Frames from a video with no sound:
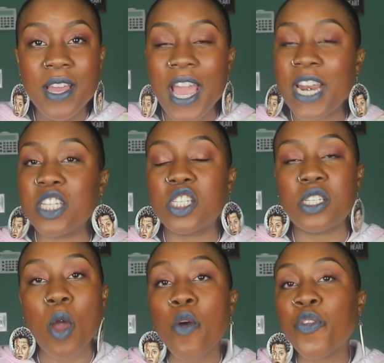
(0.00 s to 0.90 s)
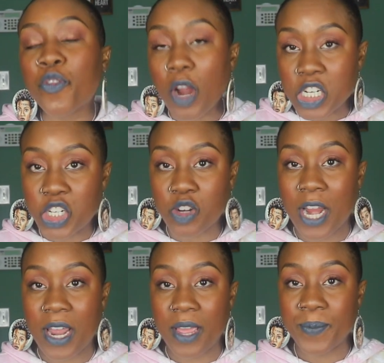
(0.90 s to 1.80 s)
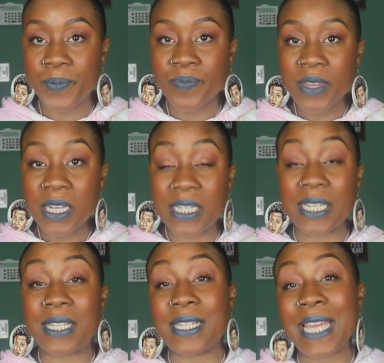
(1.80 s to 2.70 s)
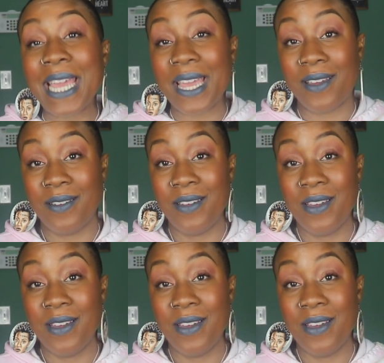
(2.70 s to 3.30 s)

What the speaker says: And it's so frustrating to see